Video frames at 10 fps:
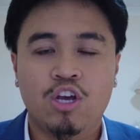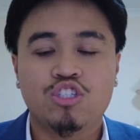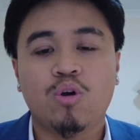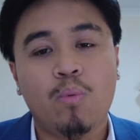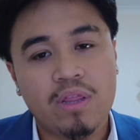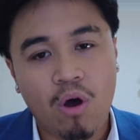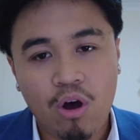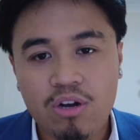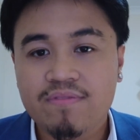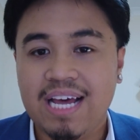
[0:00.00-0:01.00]
So with
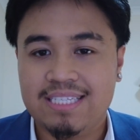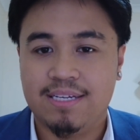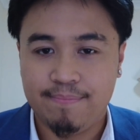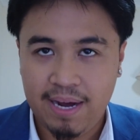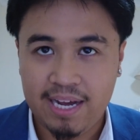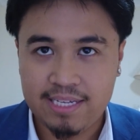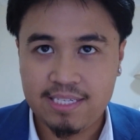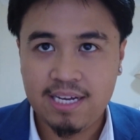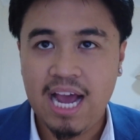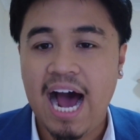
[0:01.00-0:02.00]
all of that in
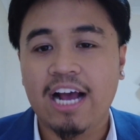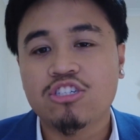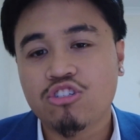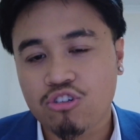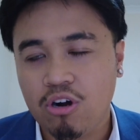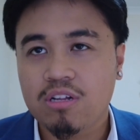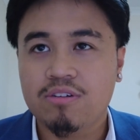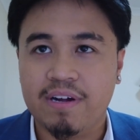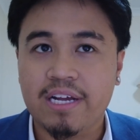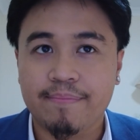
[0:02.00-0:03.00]
mind, I
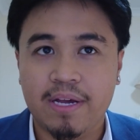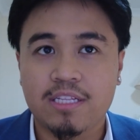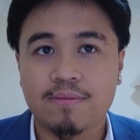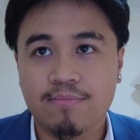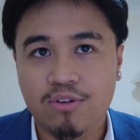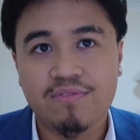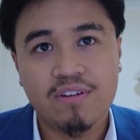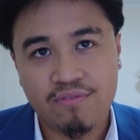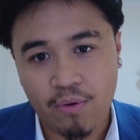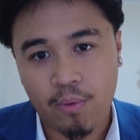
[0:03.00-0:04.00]
strongly recommend
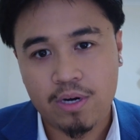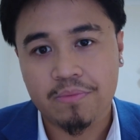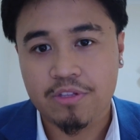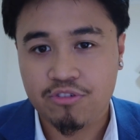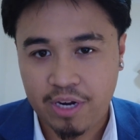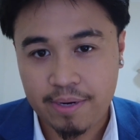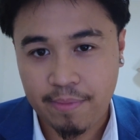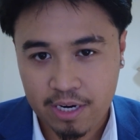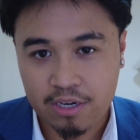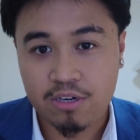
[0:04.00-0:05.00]
moving forward with
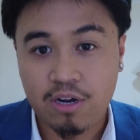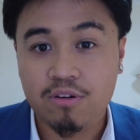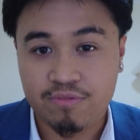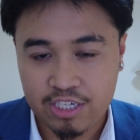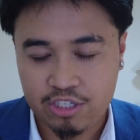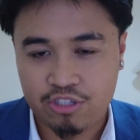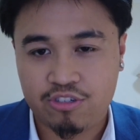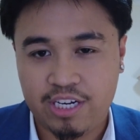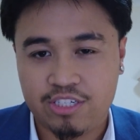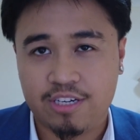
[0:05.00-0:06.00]
trademark
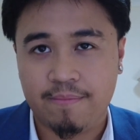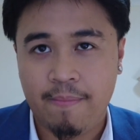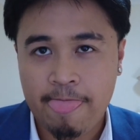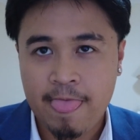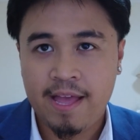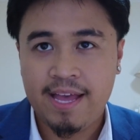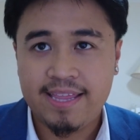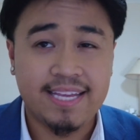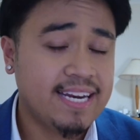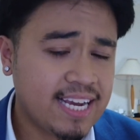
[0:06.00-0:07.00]
registration.
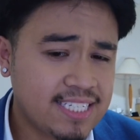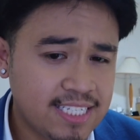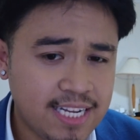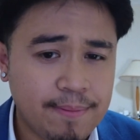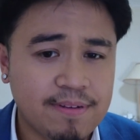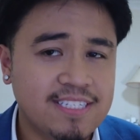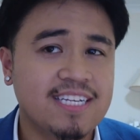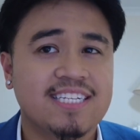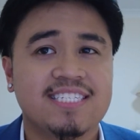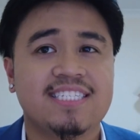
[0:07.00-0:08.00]
The next step is to
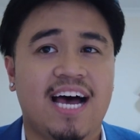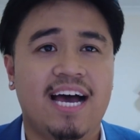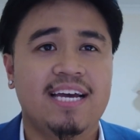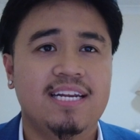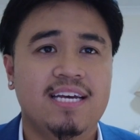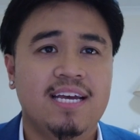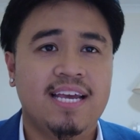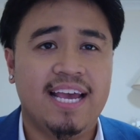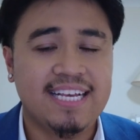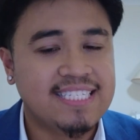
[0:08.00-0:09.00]
decide
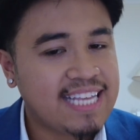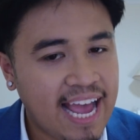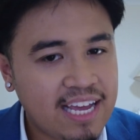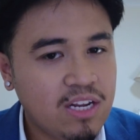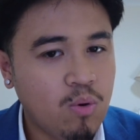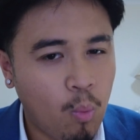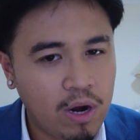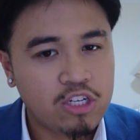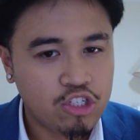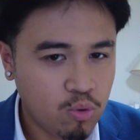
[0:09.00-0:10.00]
exactly
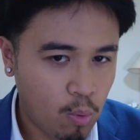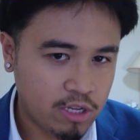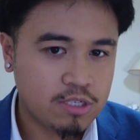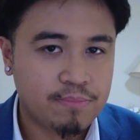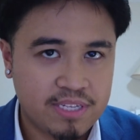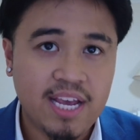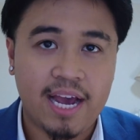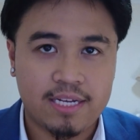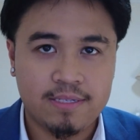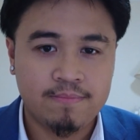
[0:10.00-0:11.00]
what you want to
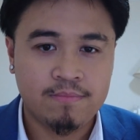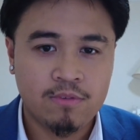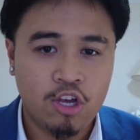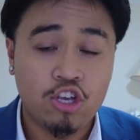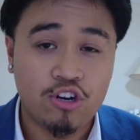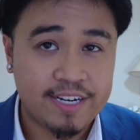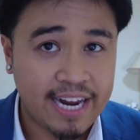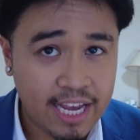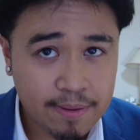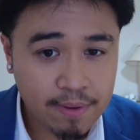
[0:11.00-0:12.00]
protect. Your
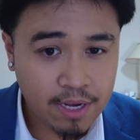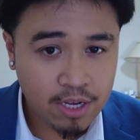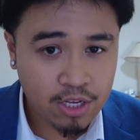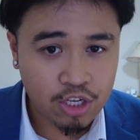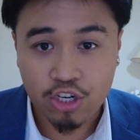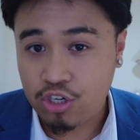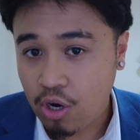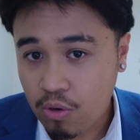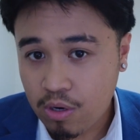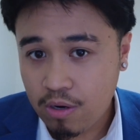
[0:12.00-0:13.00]
name, your
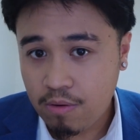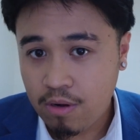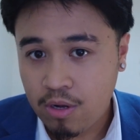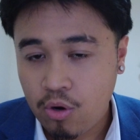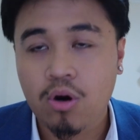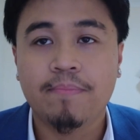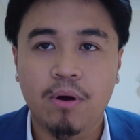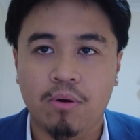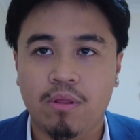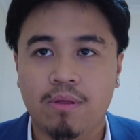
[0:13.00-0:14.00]
logo, or
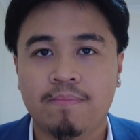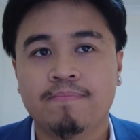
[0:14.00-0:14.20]
both.